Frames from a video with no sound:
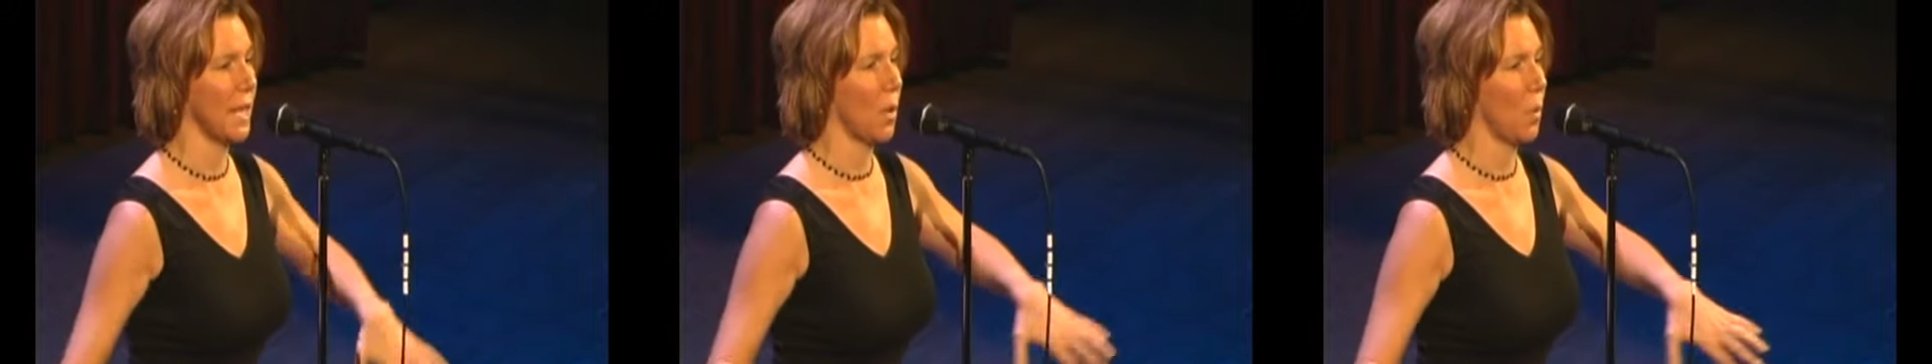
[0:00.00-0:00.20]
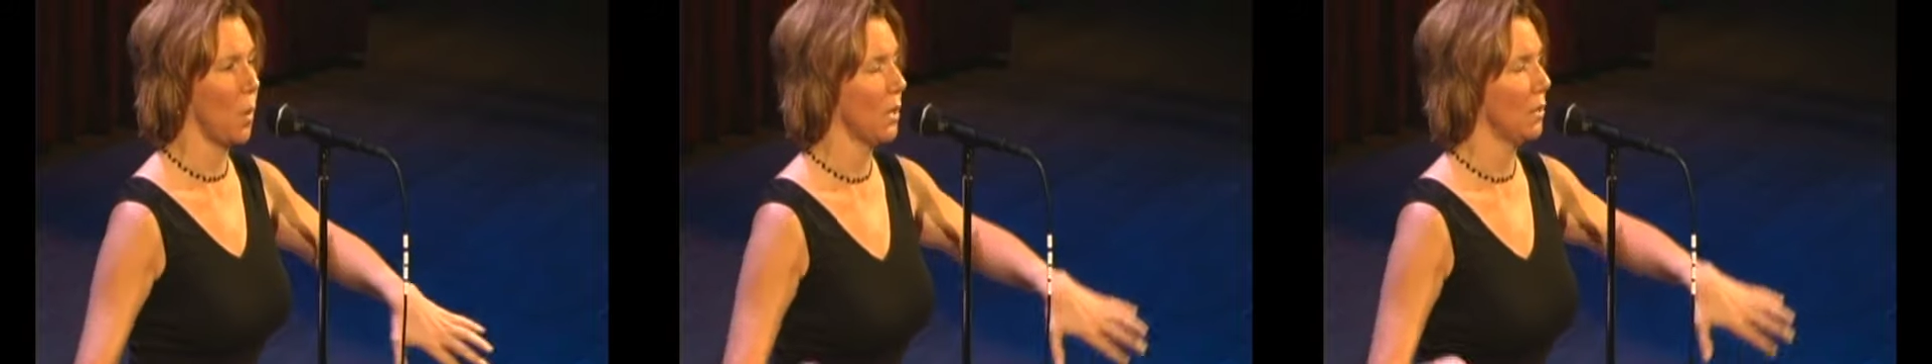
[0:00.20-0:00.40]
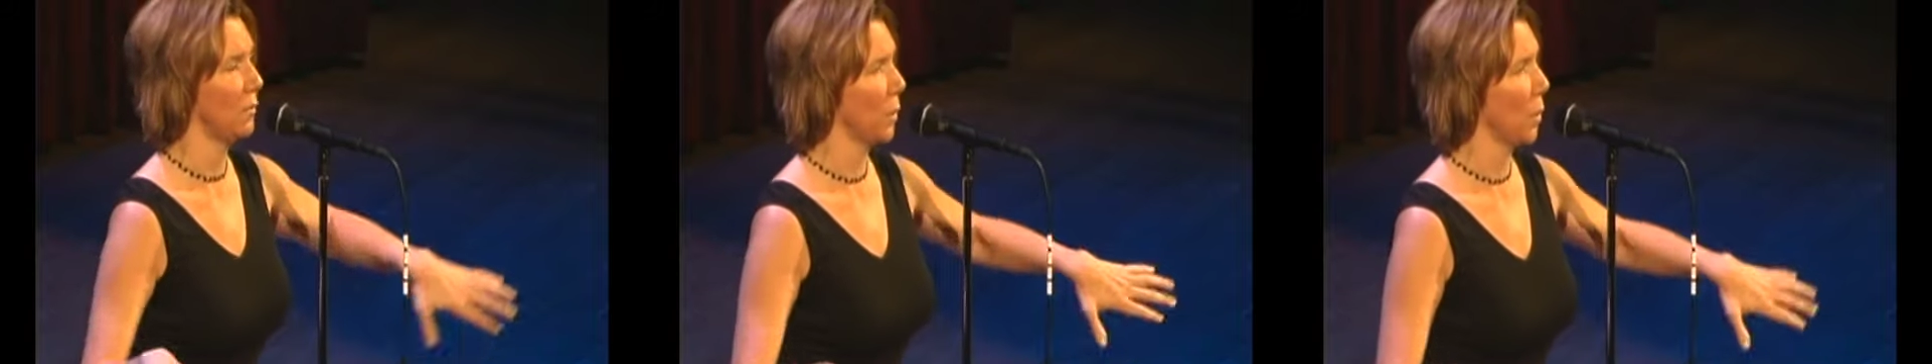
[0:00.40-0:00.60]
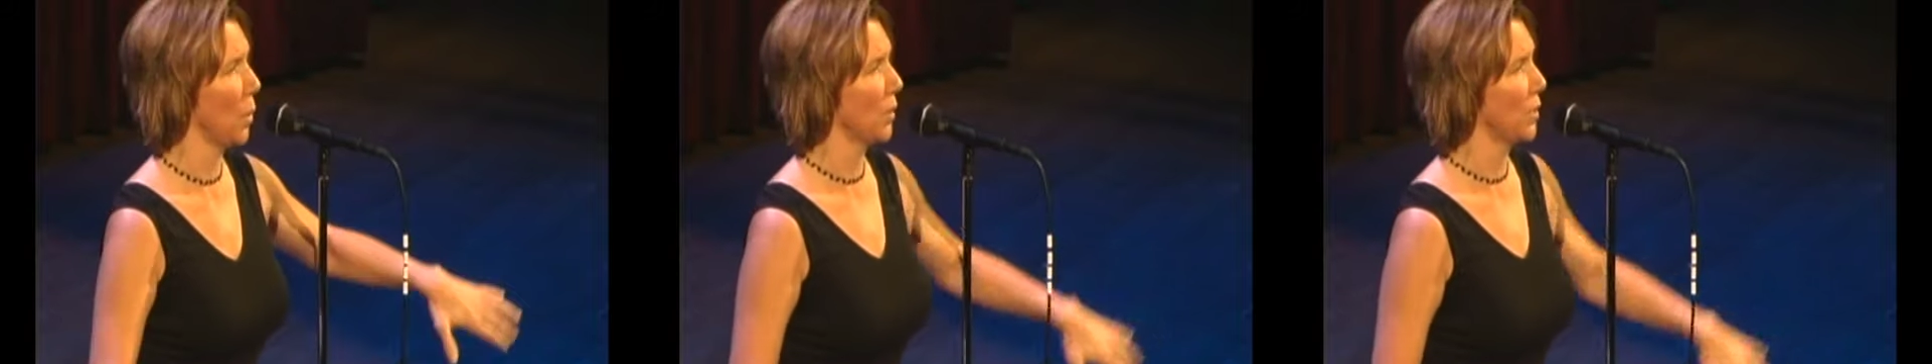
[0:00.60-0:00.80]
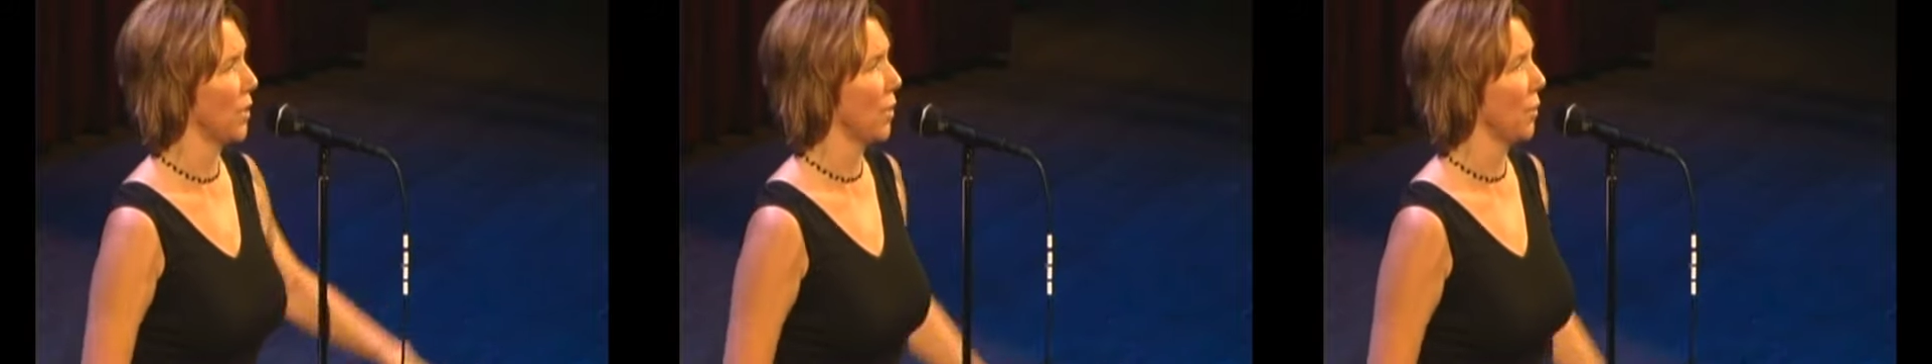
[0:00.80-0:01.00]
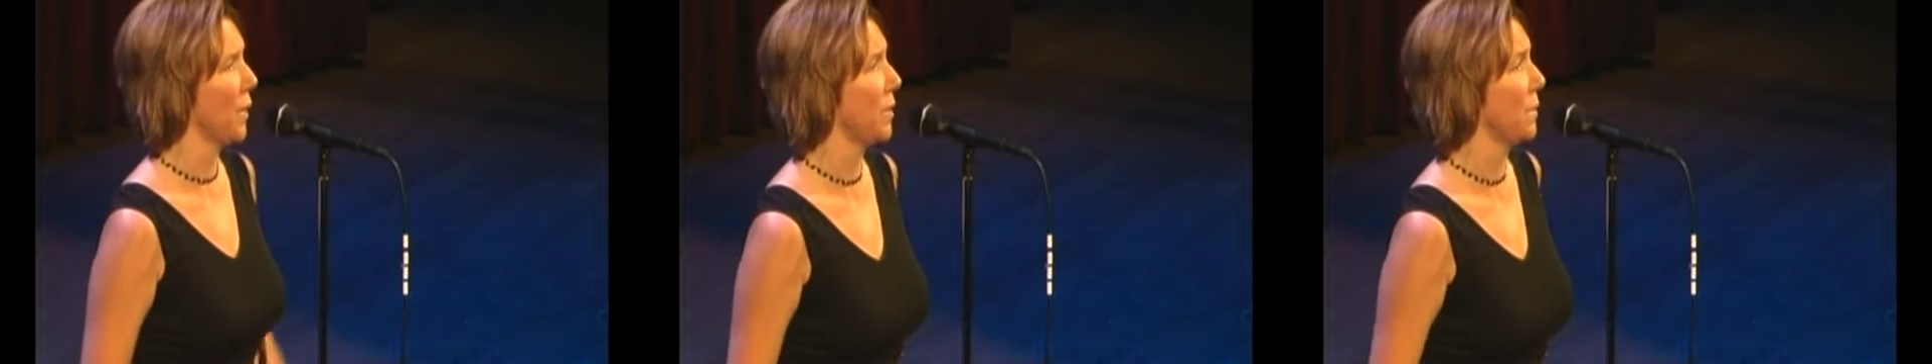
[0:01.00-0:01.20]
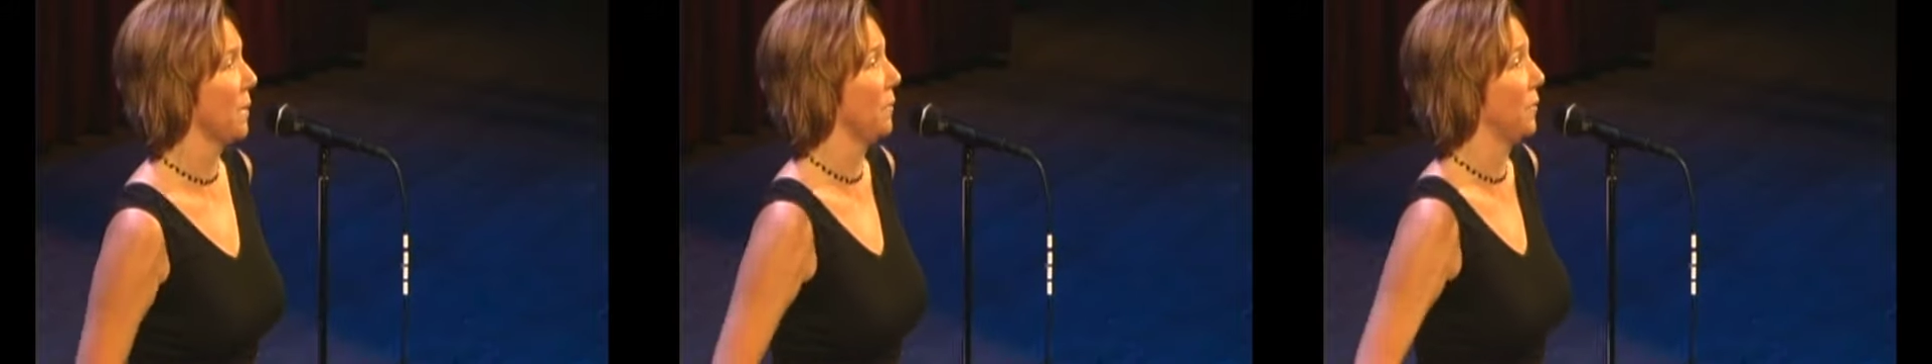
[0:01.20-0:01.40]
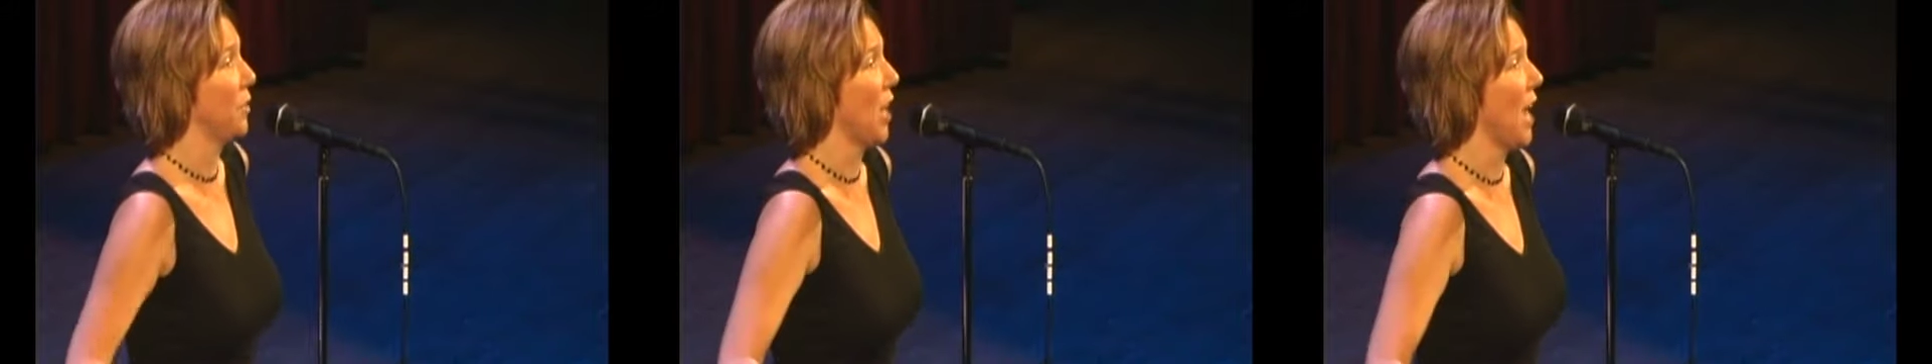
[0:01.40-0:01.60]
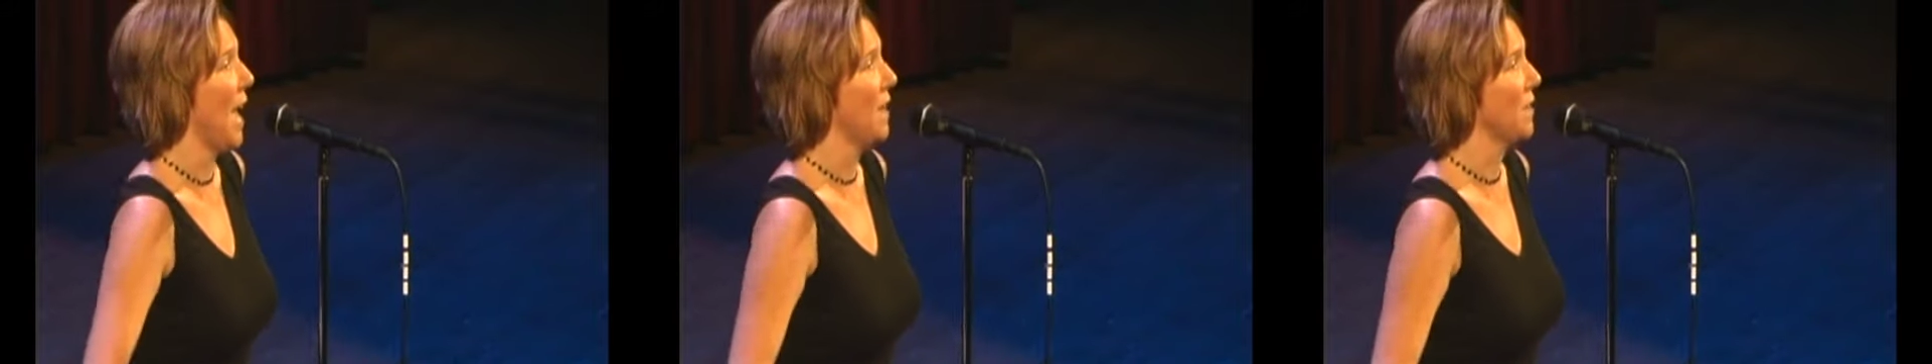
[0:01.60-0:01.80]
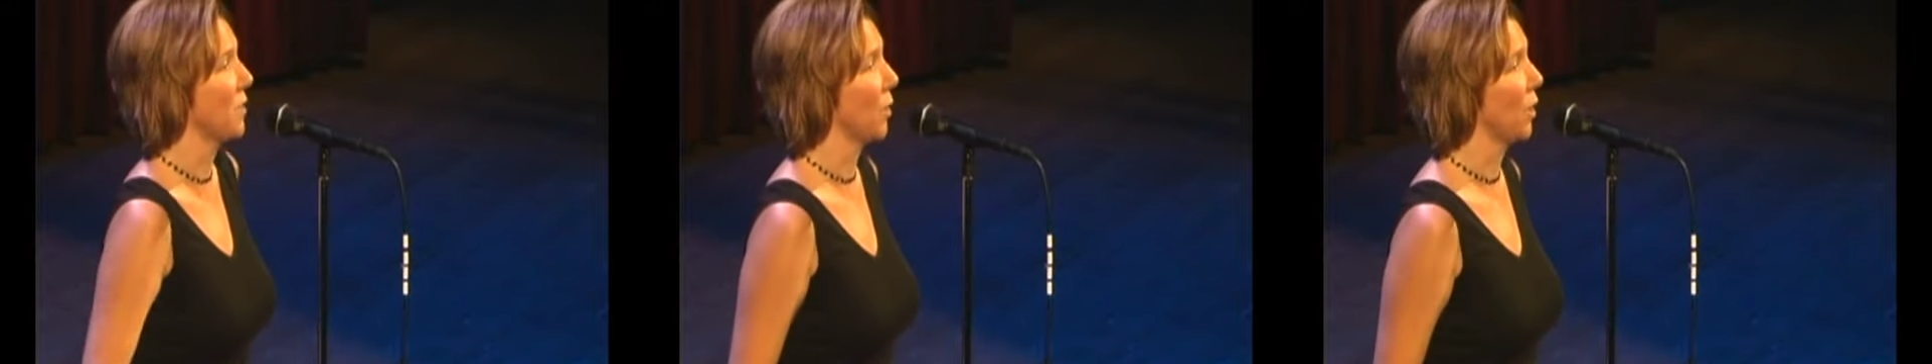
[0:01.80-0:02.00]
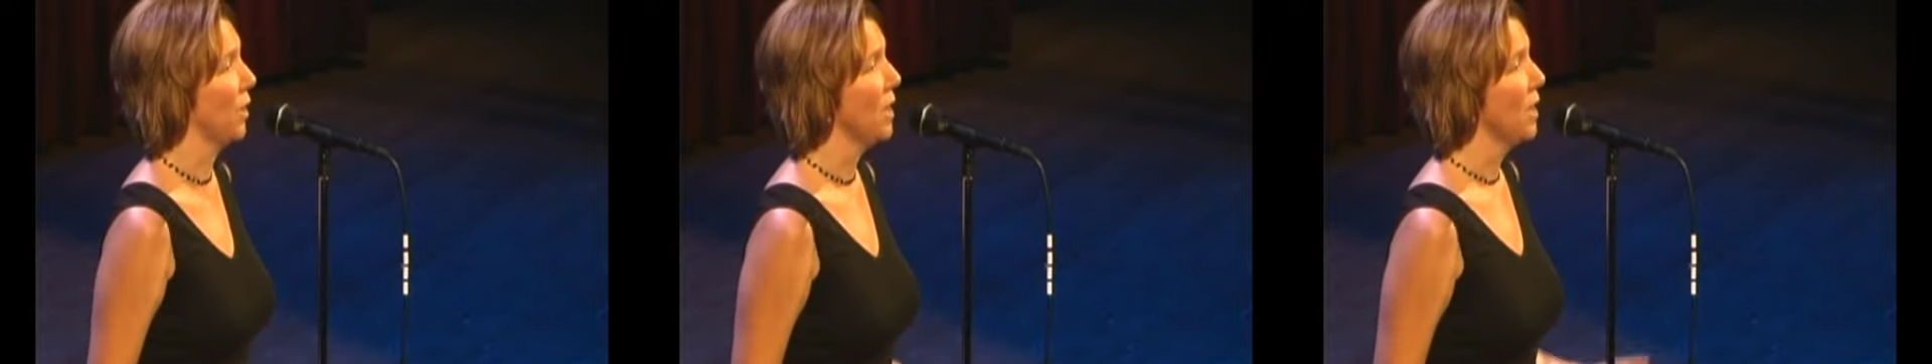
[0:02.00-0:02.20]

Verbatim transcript: wood floor to the rhythm of jazz or